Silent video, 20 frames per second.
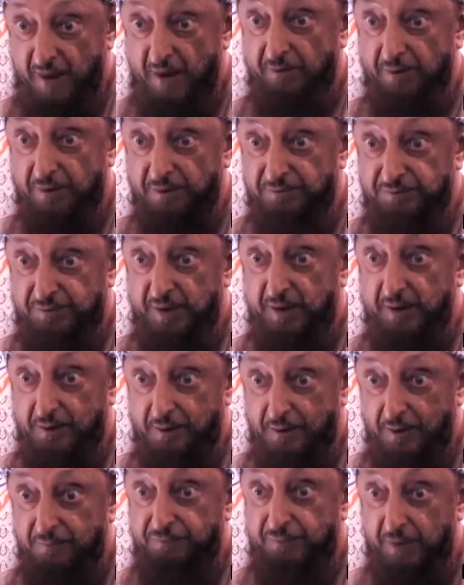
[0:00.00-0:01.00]
very
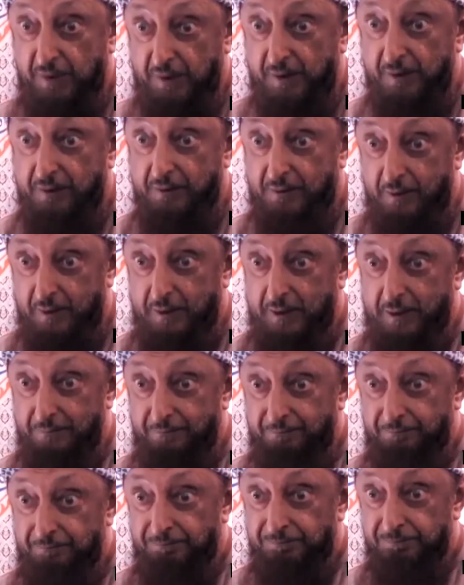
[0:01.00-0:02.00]
significantly
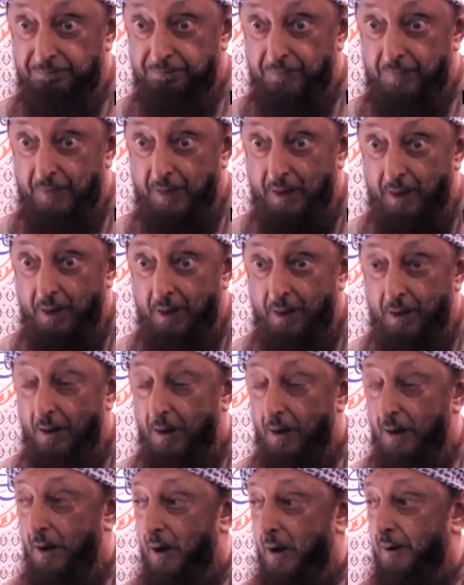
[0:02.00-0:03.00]

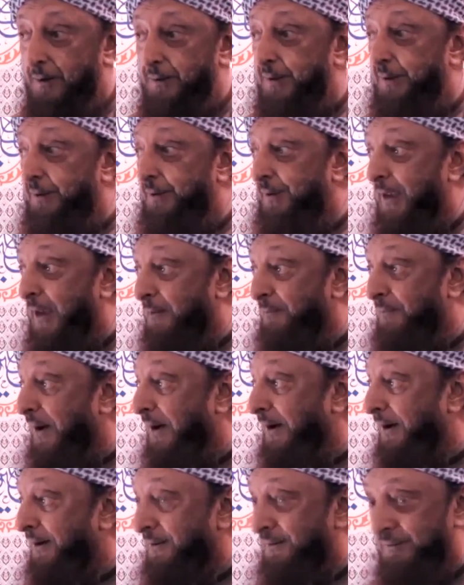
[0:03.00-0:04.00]
on India,
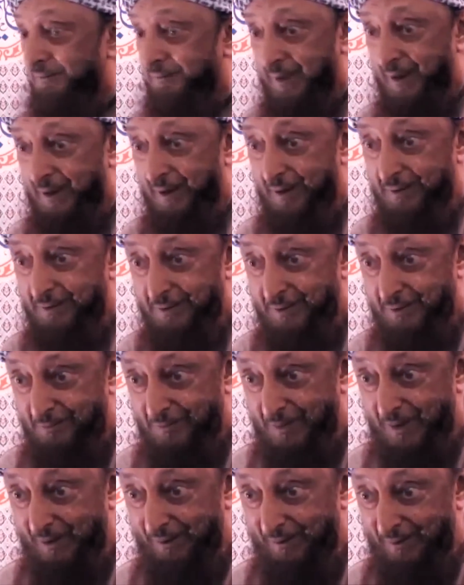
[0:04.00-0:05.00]
Pakistan
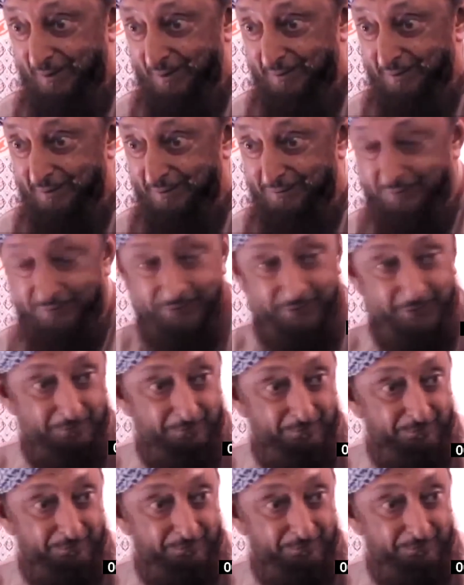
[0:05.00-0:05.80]
and Bangladesh.